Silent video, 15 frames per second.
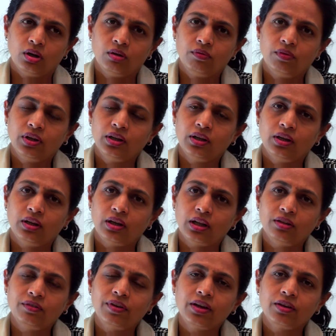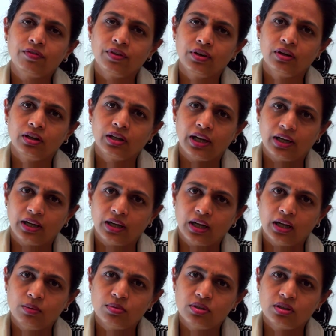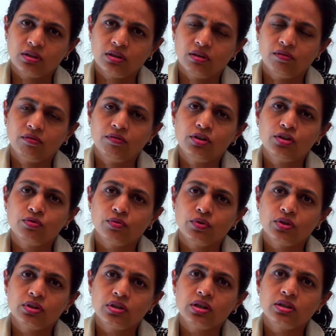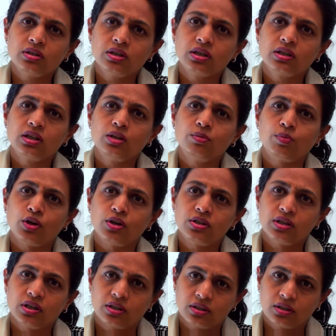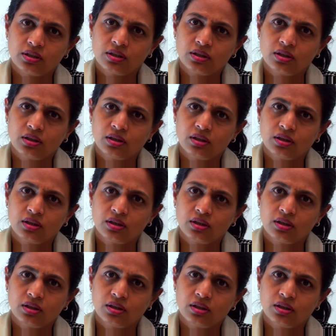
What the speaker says: a very terrifying figure at times, which was 16.6.